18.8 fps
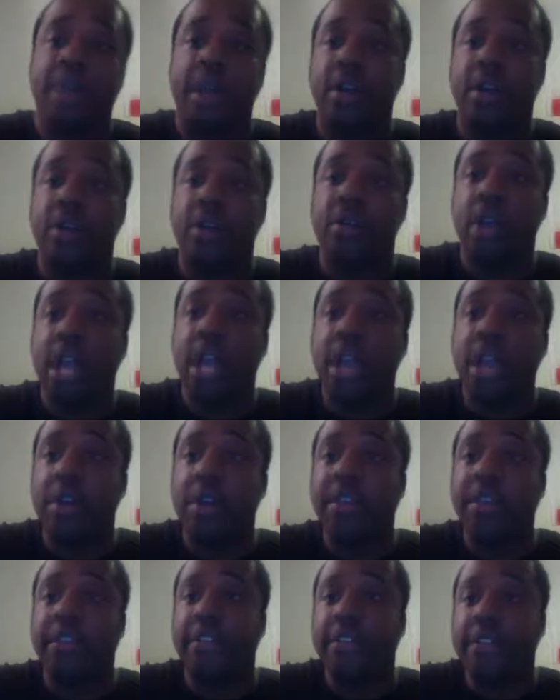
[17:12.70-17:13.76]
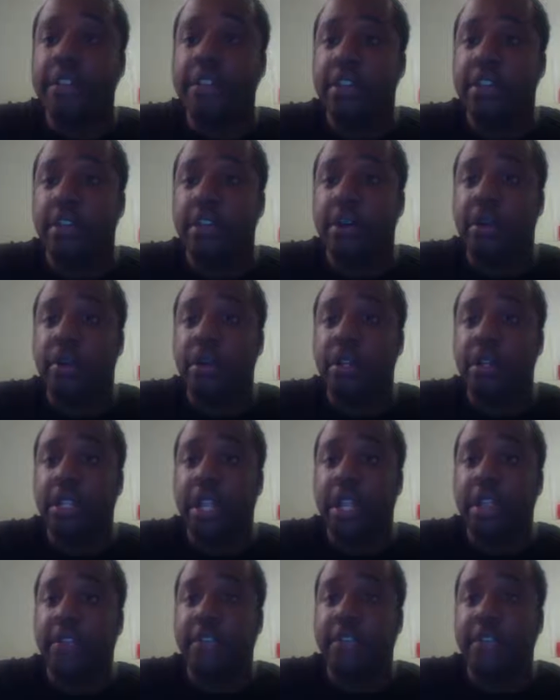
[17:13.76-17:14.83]
how they feel and what they
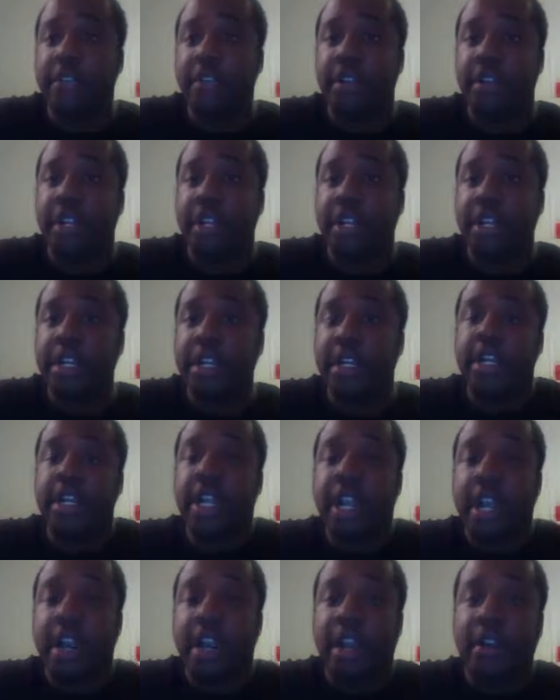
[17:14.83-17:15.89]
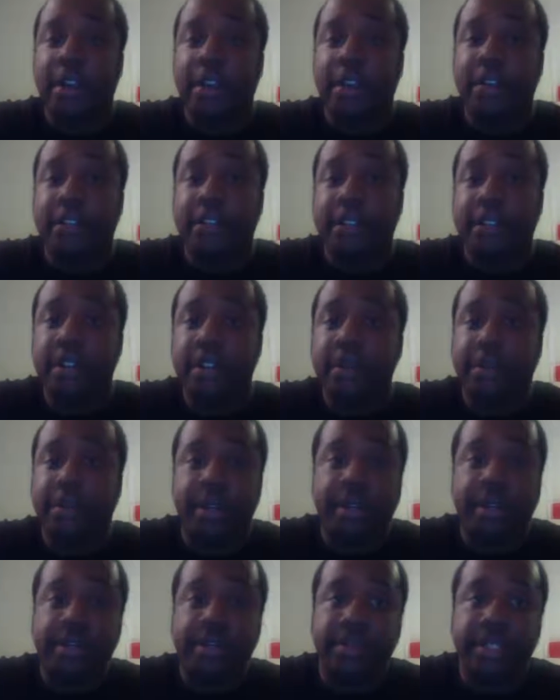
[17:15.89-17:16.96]
feel and how they feel about it,
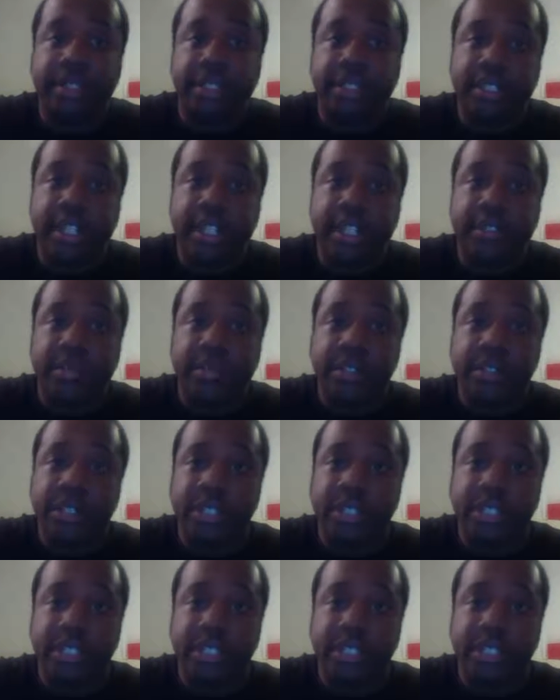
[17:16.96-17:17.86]
because that's what it is.